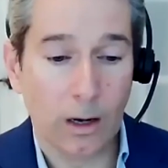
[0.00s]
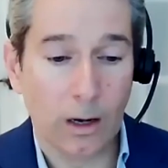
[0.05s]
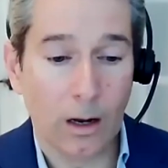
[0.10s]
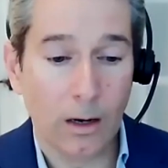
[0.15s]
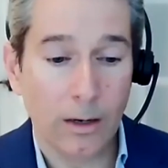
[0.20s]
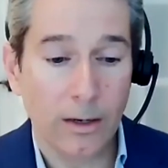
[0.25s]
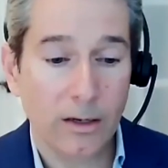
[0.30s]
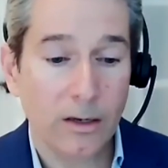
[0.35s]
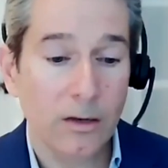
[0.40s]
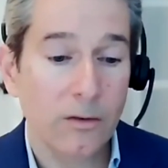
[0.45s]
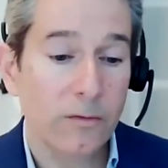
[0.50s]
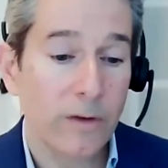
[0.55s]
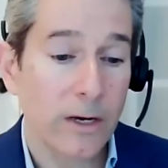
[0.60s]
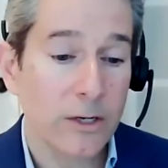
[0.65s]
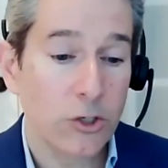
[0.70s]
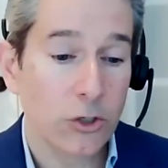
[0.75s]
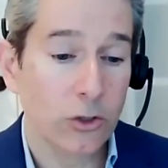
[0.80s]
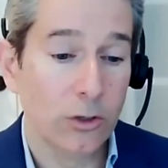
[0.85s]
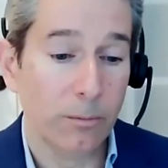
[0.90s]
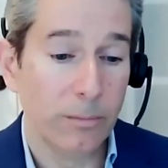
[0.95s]
on a
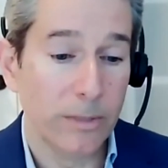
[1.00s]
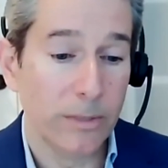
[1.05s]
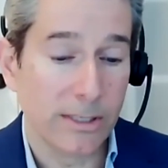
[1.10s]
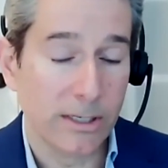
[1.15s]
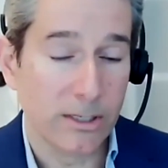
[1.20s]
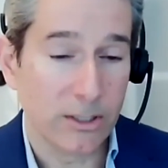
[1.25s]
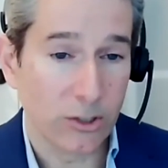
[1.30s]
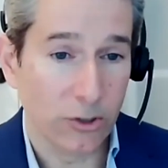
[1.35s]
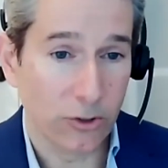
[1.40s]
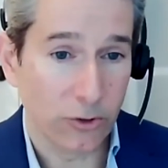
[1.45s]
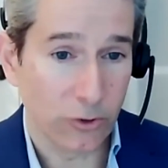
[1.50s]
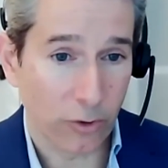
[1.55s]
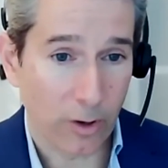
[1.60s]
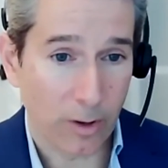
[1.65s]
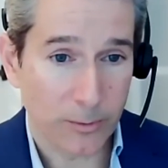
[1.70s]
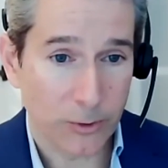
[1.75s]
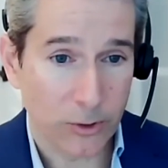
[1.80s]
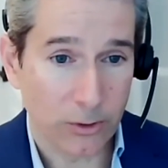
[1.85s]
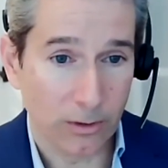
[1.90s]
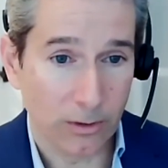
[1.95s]
conventional business
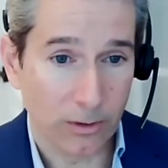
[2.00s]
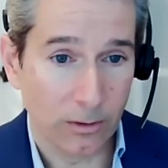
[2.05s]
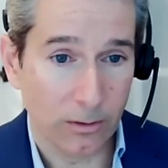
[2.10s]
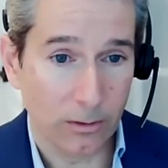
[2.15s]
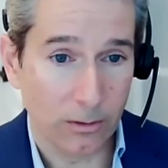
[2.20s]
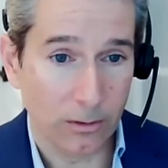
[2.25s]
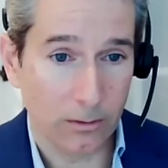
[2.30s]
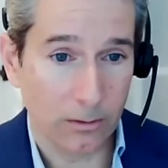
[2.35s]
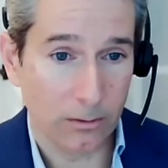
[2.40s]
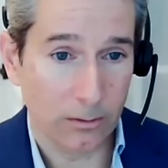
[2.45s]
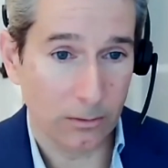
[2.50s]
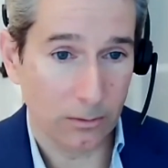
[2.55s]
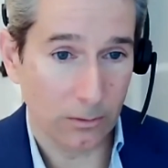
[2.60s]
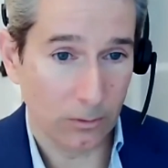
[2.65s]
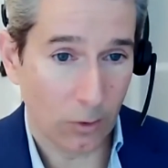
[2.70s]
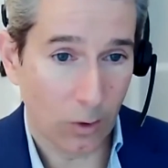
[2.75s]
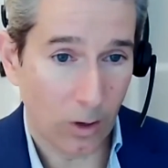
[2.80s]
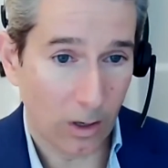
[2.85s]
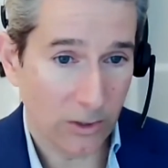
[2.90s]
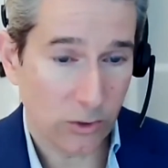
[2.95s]
interruption
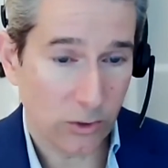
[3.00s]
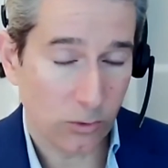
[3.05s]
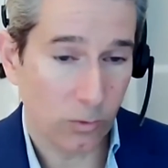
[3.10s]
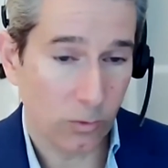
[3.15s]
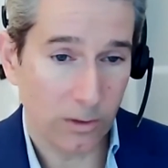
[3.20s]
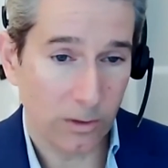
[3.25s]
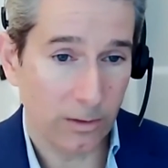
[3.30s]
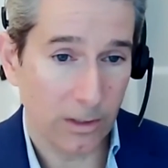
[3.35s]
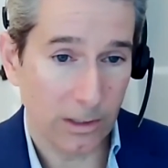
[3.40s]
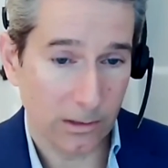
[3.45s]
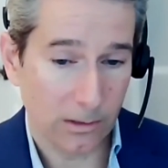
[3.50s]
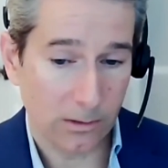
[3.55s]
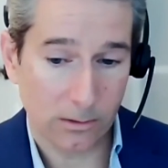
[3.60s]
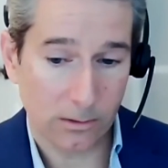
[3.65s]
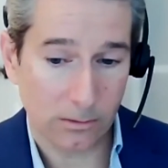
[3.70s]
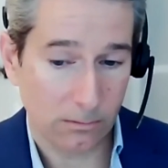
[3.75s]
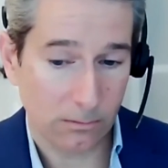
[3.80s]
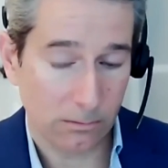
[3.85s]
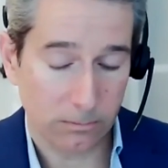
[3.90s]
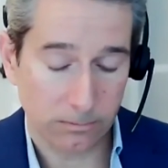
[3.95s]
loss, one
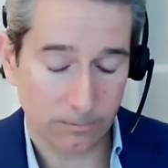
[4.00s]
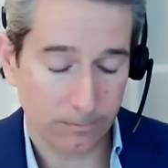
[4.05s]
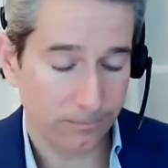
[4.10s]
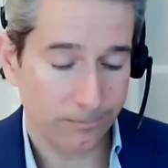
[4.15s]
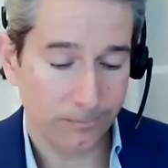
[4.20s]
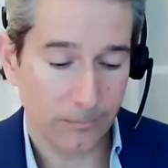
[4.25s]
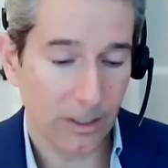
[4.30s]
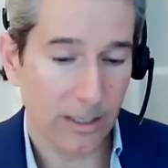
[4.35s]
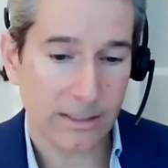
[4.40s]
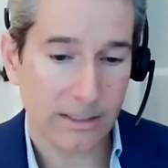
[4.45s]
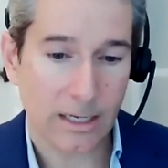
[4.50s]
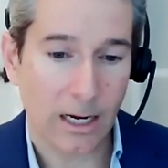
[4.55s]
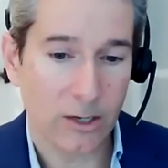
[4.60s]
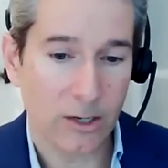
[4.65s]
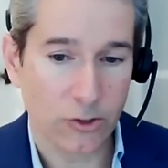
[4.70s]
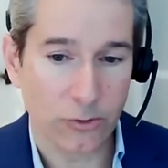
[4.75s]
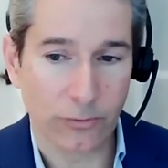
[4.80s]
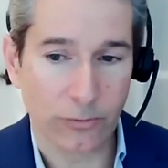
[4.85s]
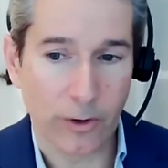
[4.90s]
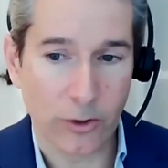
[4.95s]
that's less
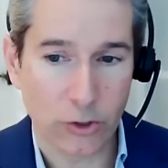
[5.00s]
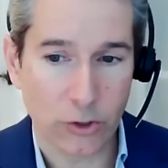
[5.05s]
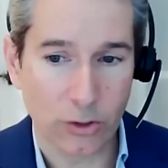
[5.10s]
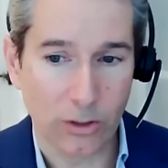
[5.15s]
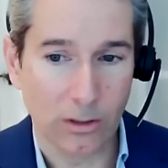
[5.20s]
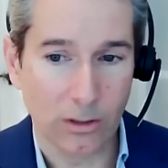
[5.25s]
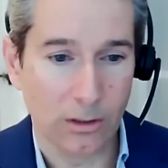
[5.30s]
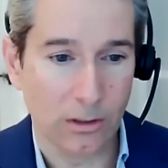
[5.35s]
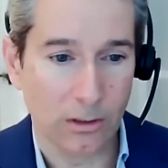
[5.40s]
controversial,